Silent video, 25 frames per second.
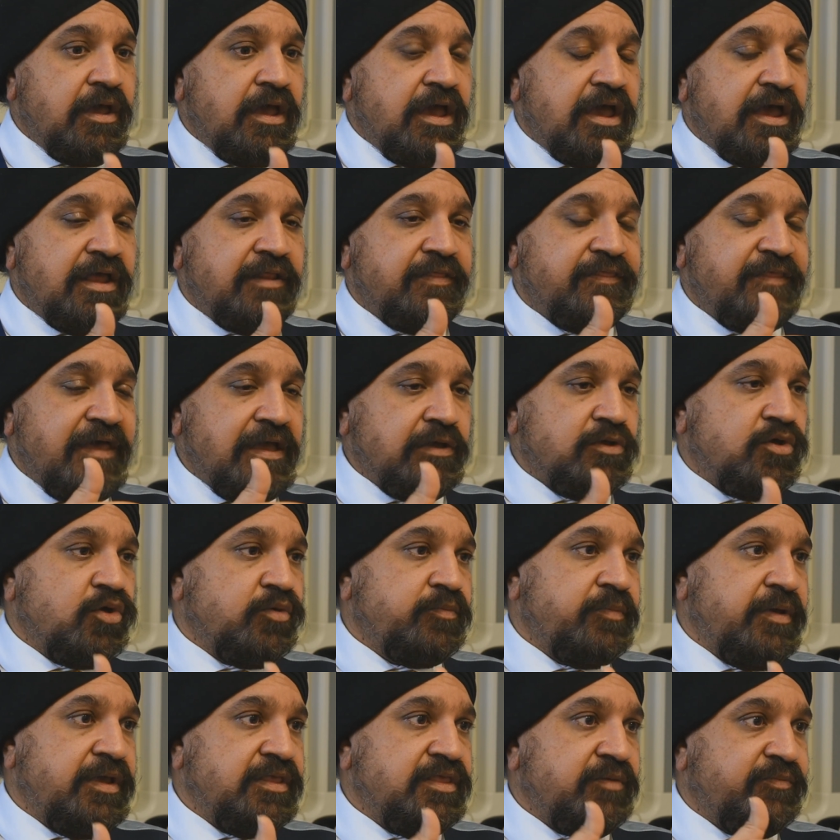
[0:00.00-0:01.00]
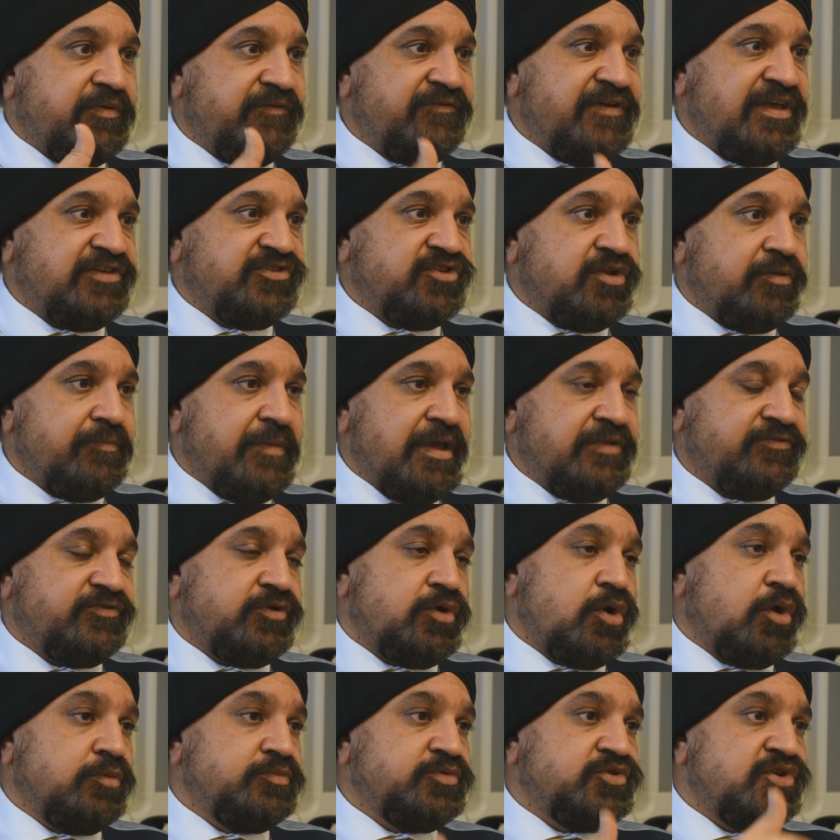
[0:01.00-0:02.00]
and that could be the professional
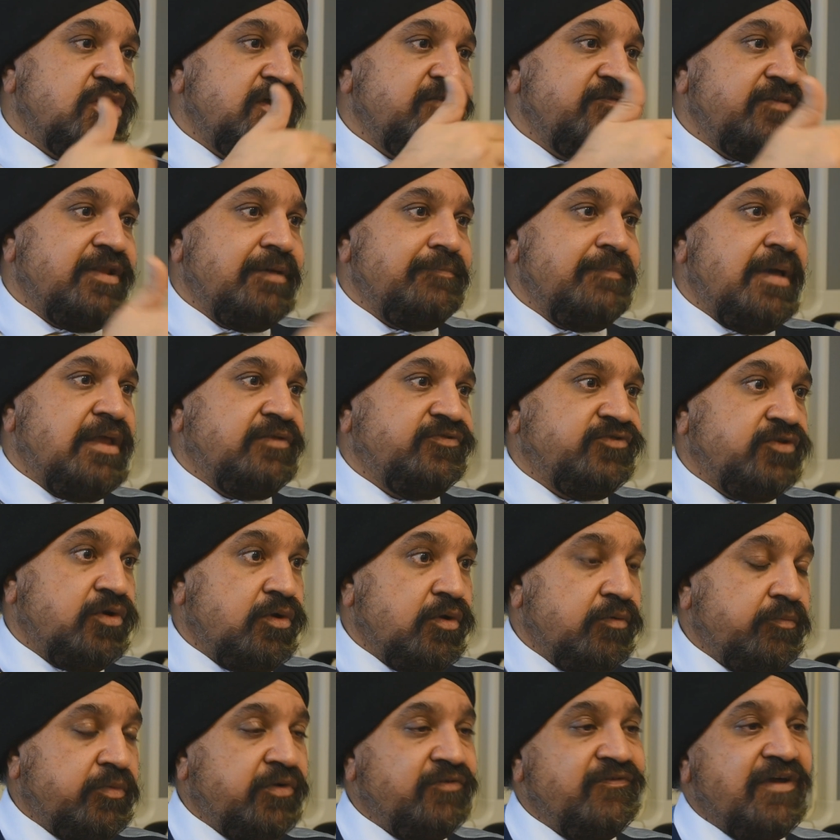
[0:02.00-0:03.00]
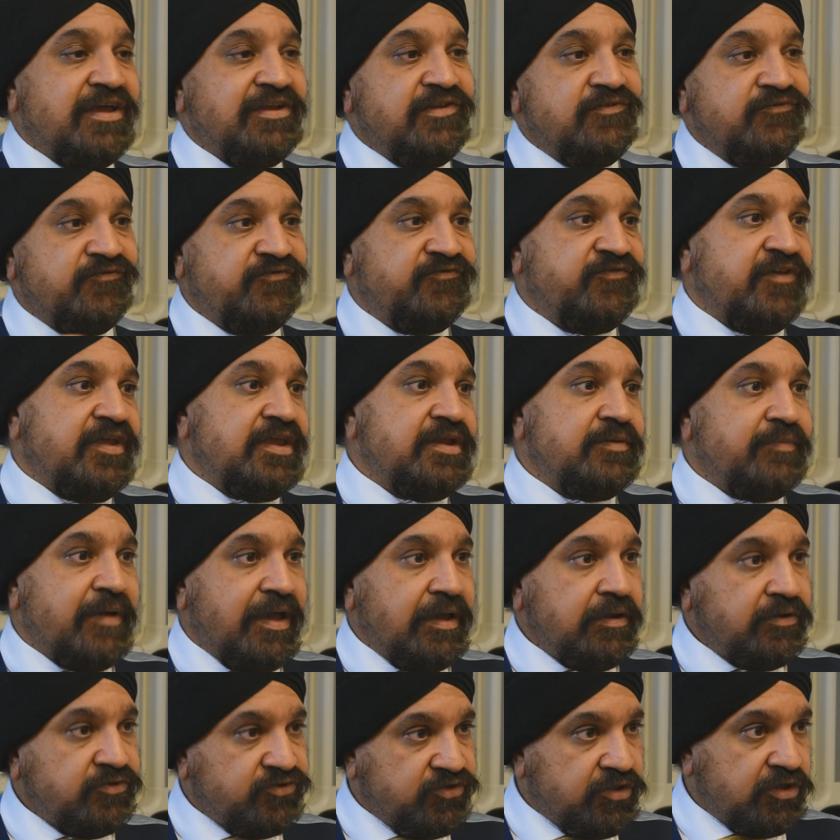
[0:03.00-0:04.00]
mentor observing a mentor providing
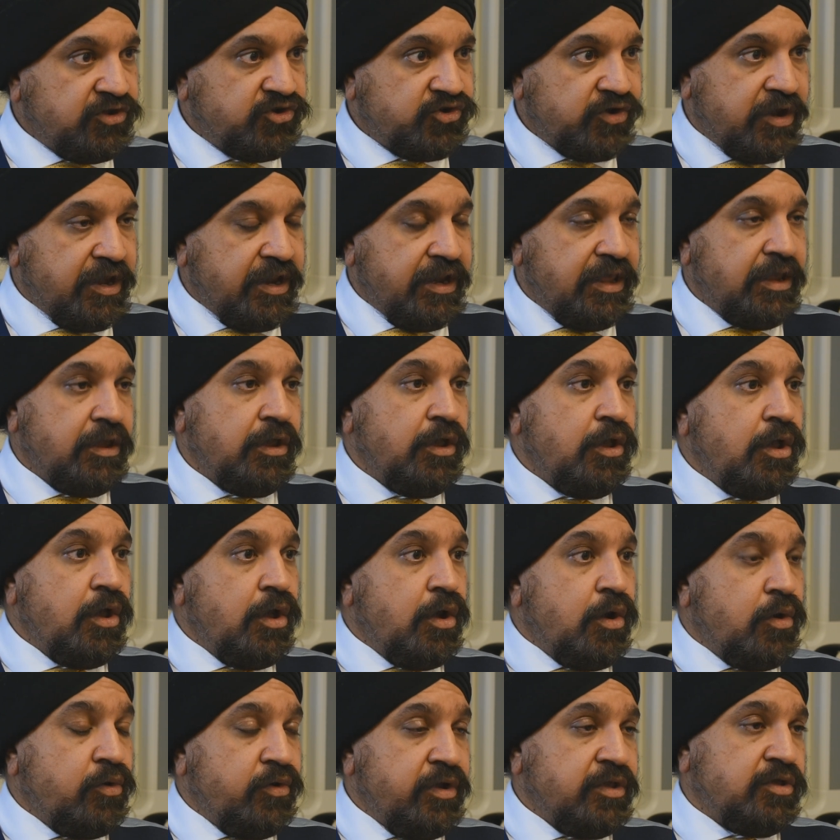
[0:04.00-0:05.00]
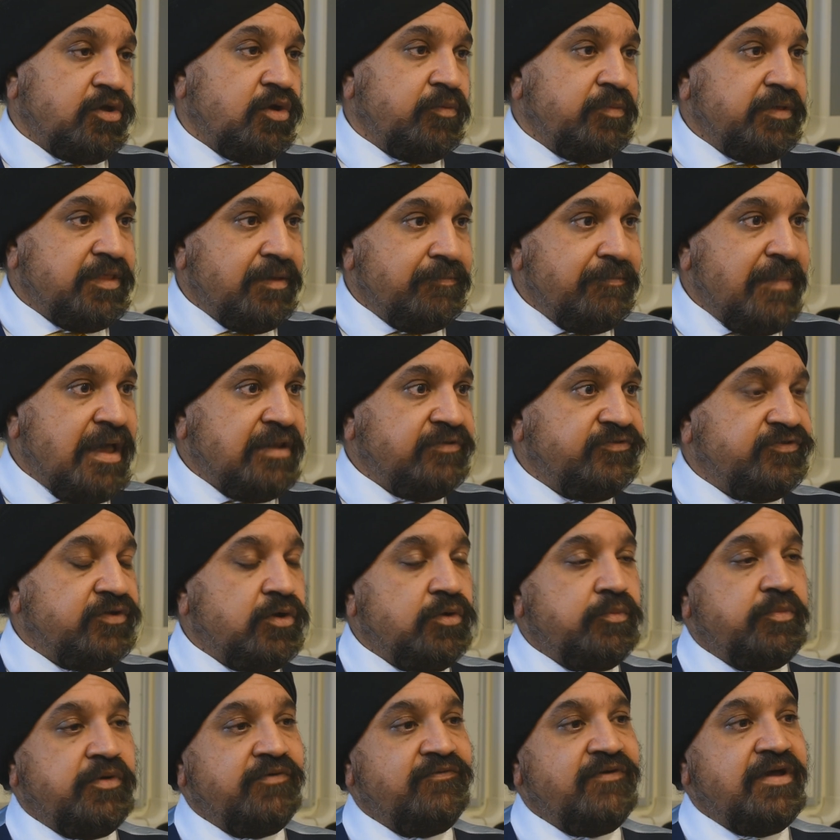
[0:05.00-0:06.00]
feedback to the trainee, or it could be the
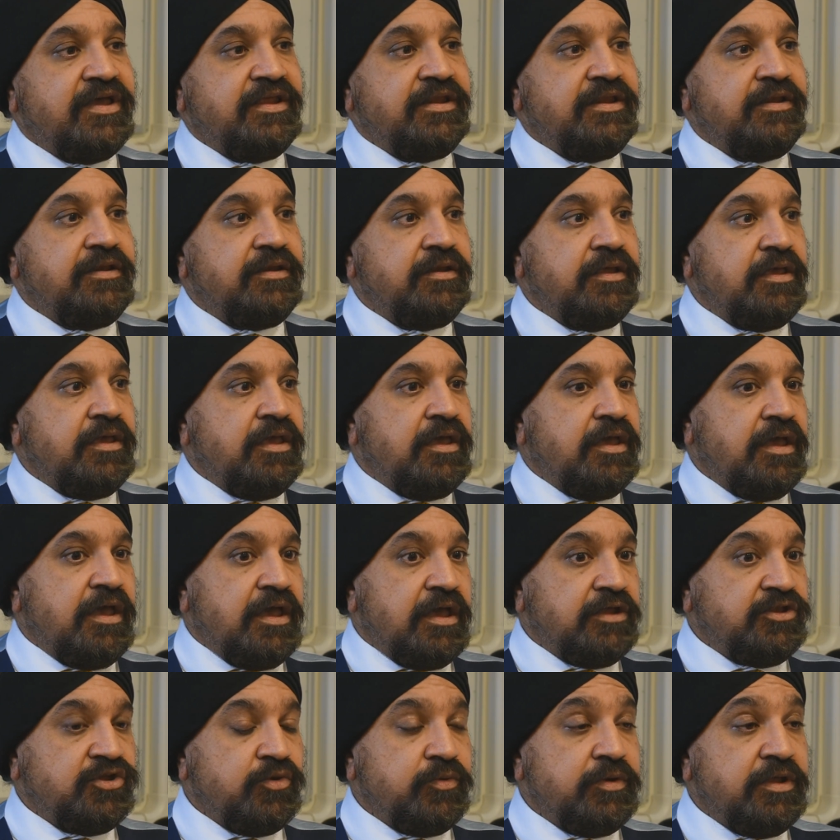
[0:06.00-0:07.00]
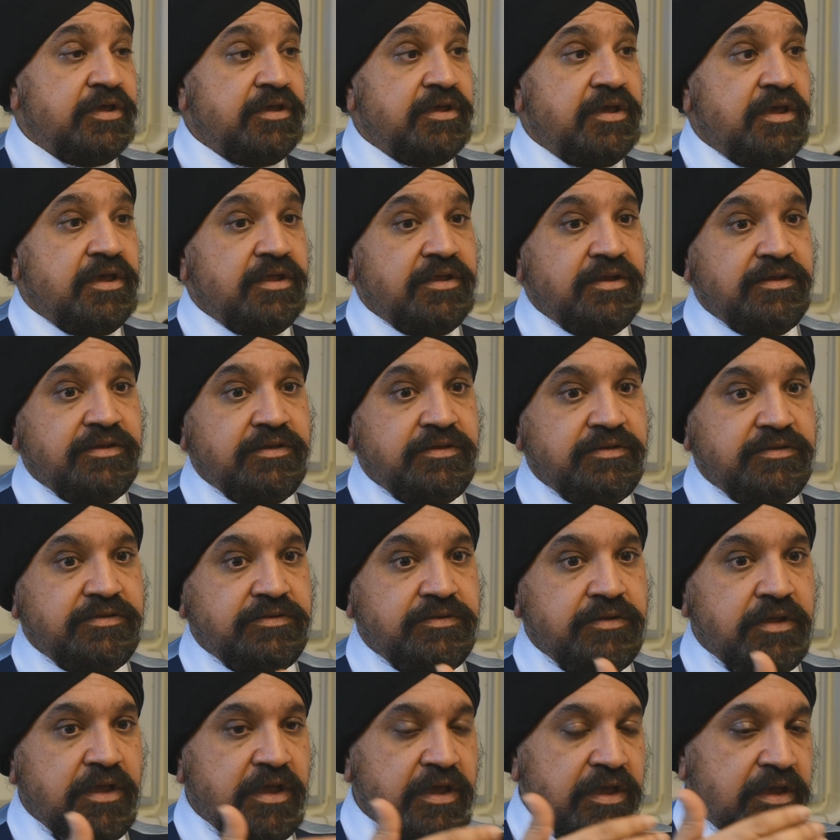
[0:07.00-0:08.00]
mentor doing a
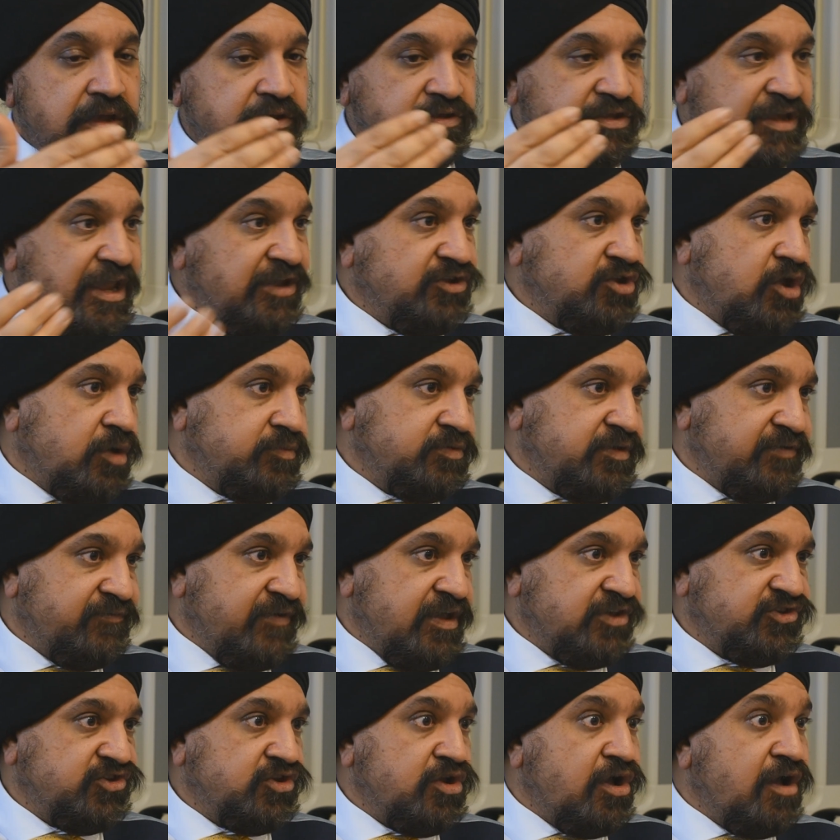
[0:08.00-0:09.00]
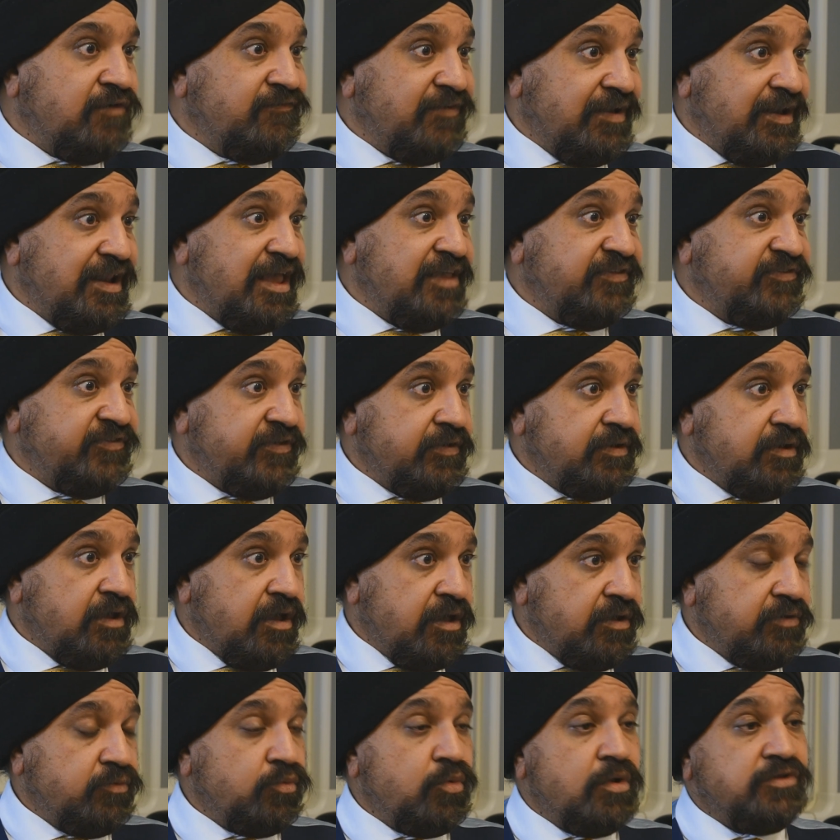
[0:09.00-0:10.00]
data observation of a lesson
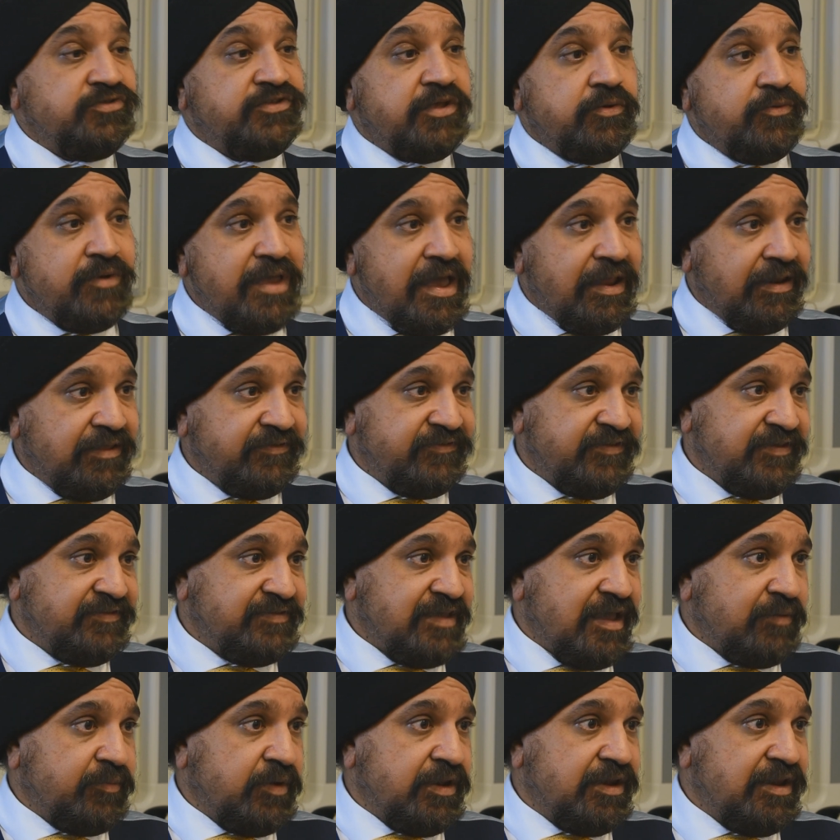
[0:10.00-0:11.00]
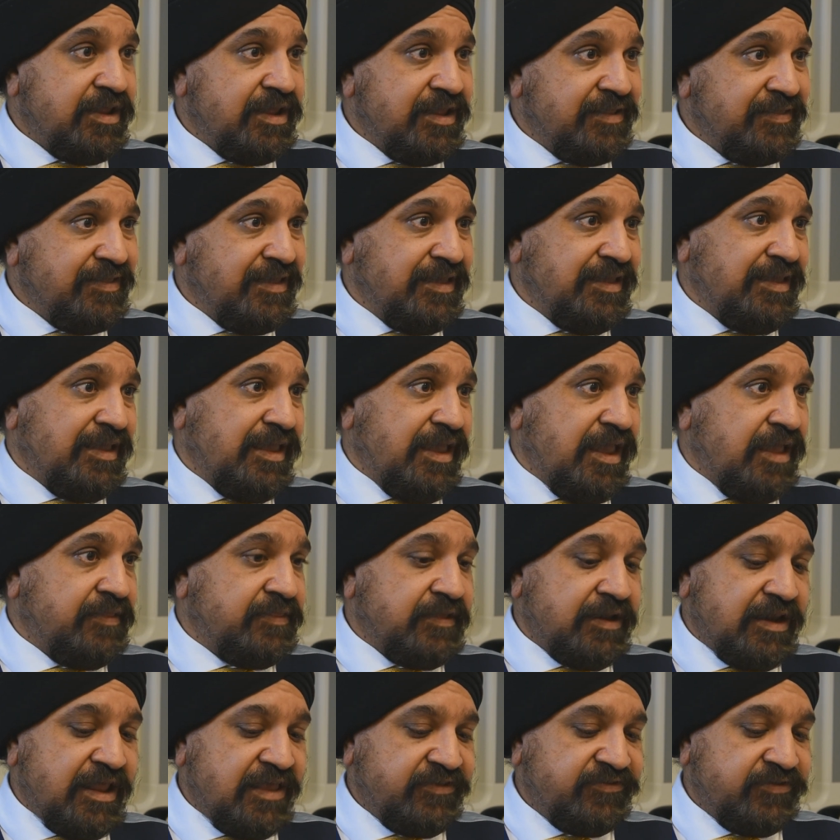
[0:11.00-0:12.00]
and what the reality is happening in
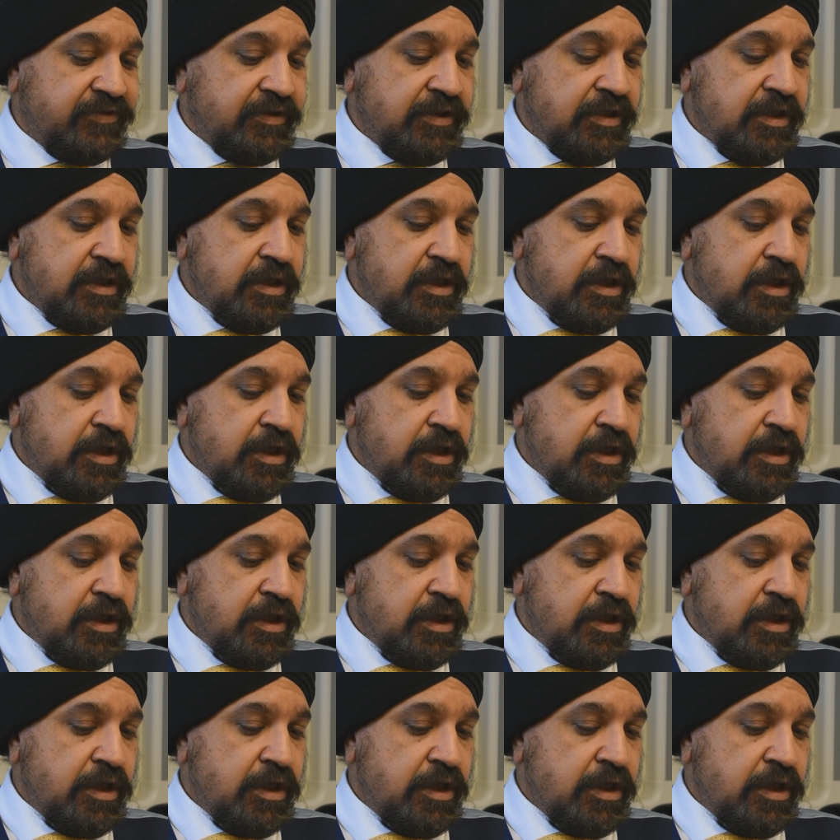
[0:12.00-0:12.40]
the lesson.